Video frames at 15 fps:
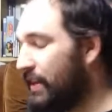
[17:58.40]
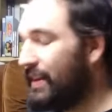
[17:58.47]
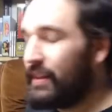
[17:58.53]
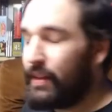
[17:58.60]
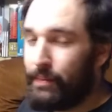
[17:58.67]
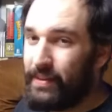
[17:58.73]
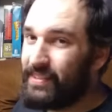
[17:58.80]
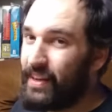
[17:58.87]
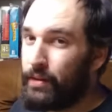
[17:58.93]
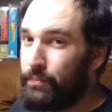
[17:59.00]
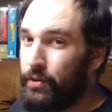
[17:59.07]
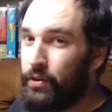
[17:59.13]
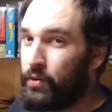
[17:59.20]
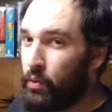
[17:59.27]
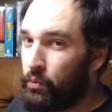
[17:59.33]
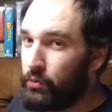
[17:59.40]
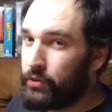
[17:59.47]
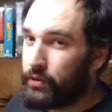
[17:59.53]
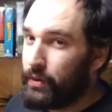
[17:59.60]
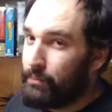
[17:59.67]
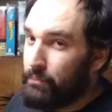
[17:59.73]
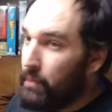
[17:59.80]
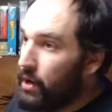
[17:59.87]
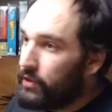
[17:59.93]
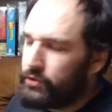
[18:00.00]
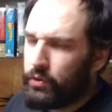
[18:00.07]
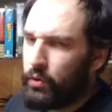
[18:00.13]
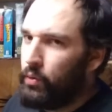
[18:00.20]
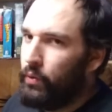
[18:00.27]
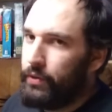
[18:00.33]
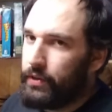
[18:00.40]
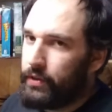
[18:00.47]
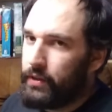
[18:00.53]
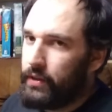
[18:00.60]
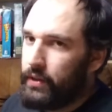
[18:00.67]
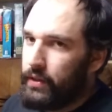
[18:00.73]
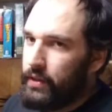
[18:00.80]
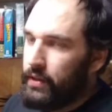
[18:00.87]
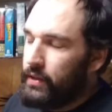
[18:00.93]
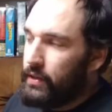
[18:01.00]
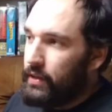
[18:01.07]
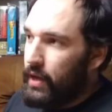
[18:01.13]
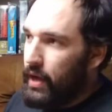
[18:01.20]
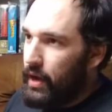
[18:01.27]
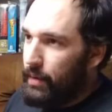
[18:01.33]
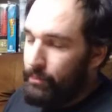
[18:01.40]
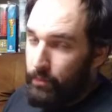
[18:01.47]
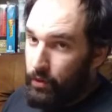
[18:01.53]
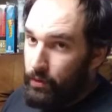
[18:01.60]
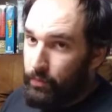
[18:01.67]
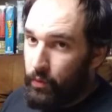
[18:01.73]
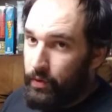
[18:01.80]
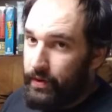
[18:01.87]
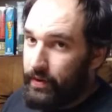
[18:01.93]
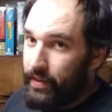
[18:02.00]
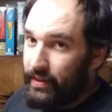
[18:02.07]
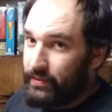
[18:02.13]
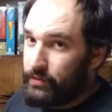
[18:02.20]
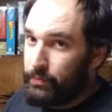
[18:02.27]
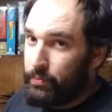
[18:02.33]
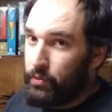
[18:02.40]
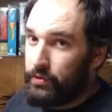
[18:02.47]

technically means I could put a much older motherboard in here that